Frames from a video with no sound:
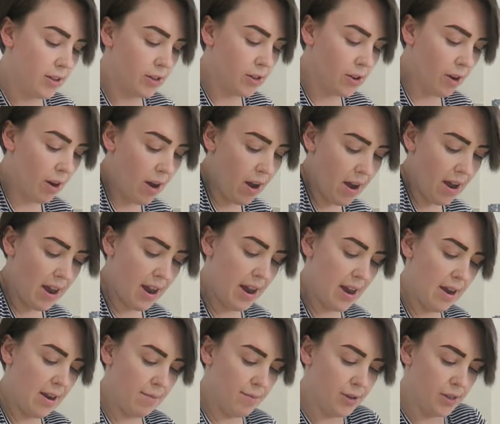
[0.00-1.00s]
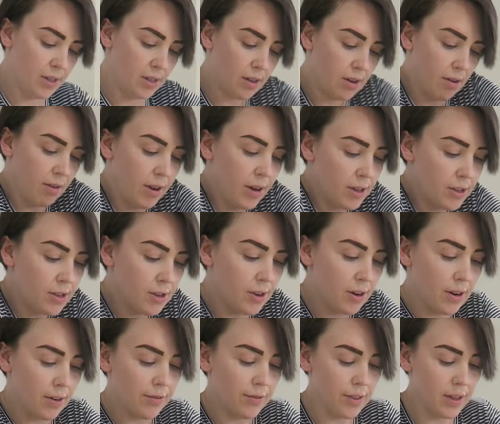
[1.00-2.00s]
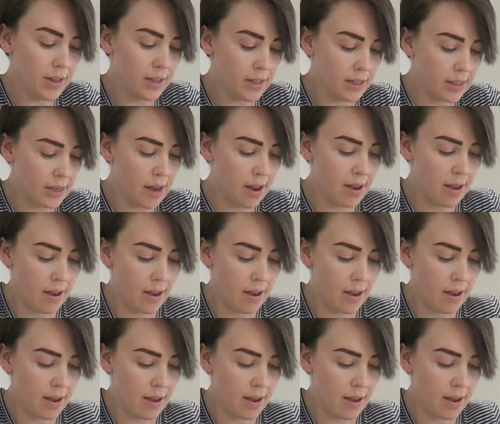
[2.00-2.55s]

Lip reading: But I am just going to give this